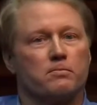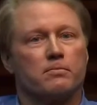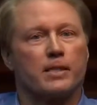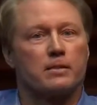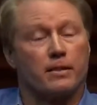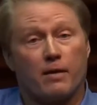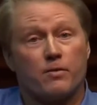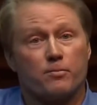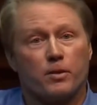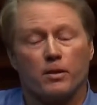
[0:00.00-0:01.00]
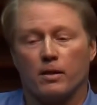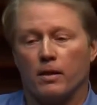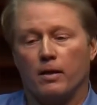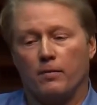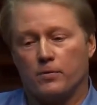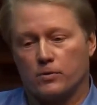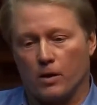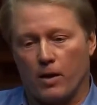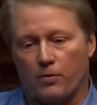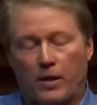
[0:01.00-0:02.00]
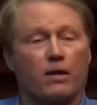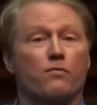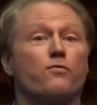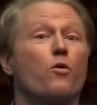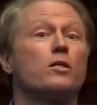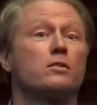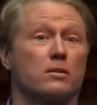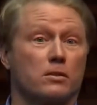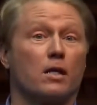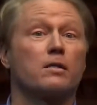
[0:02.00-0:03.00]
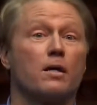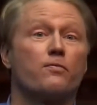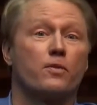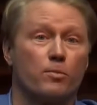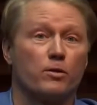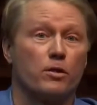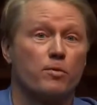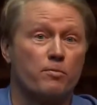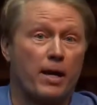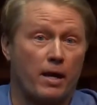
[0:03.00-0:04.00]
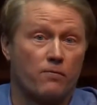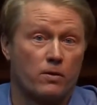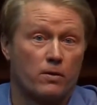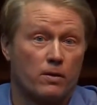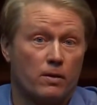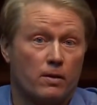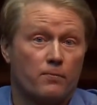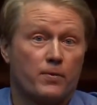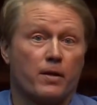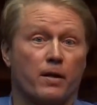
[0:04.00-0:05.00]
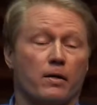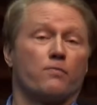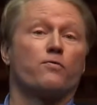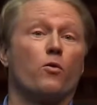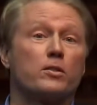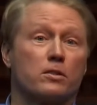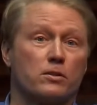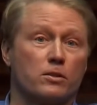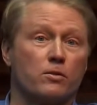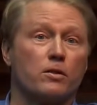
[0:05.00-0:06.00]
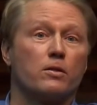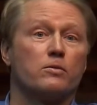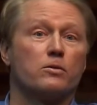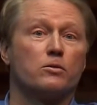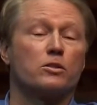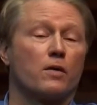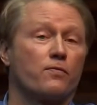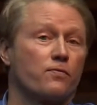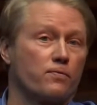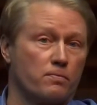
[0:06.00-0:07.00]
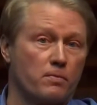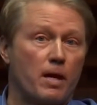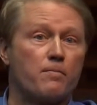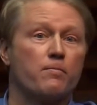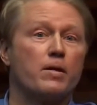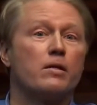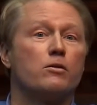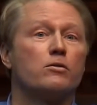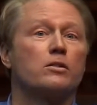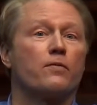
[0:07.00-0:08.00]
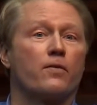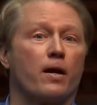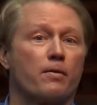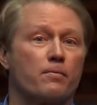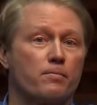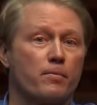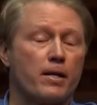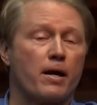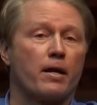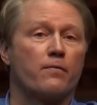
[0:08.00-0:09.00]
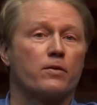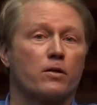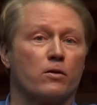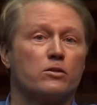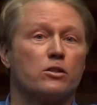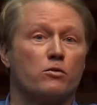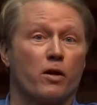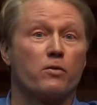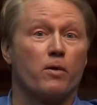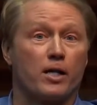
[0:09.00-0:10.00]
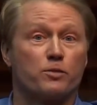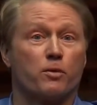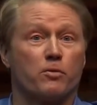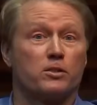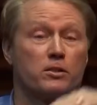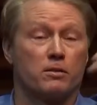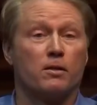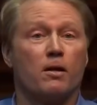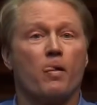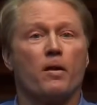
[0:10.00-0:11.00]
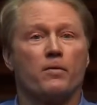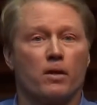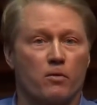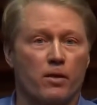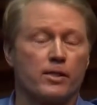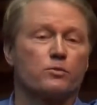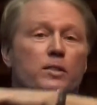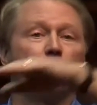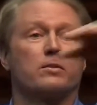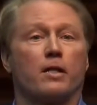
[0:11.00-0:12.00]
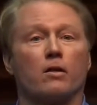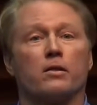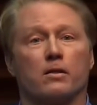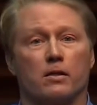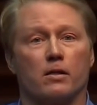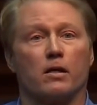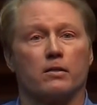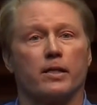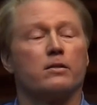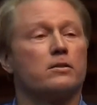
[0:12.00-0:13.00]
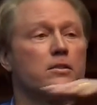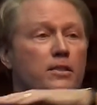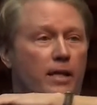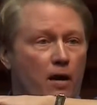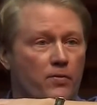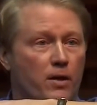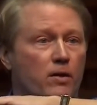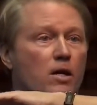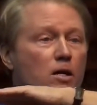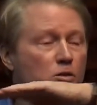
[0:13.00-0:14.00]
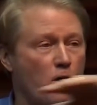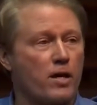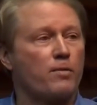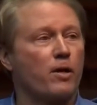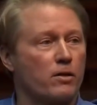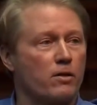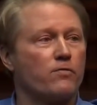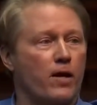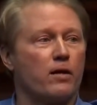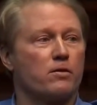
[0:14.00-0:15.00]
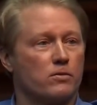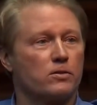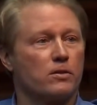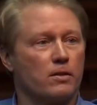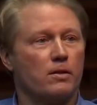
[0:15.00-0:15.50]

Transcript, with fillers: that's inevitable. So I think it forces uncomfortable human behavior. Uh, it forces you to do stuff and me to do stuff I might not have the courage to do otherwise. But once you, you know, one of the things we tell young leaders is get out there and talk about your values